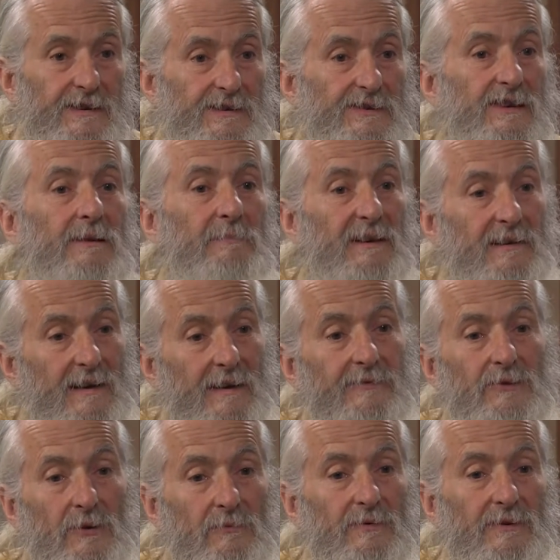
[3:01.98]
is going to be left
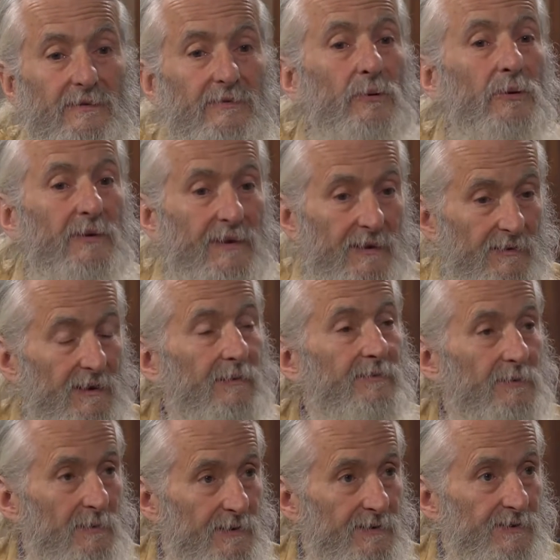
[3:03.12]
over for their loved
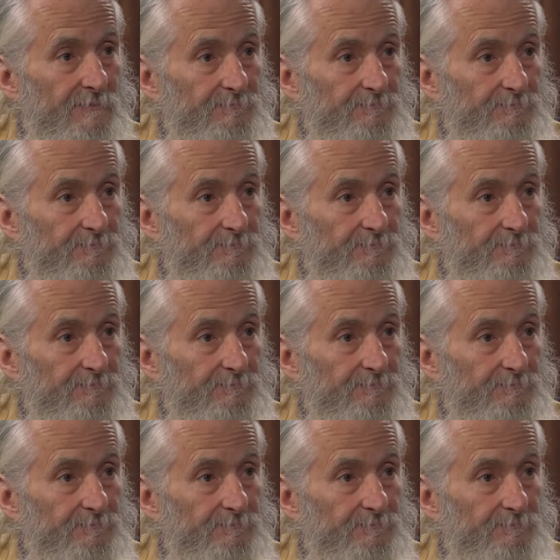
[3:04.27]
ones.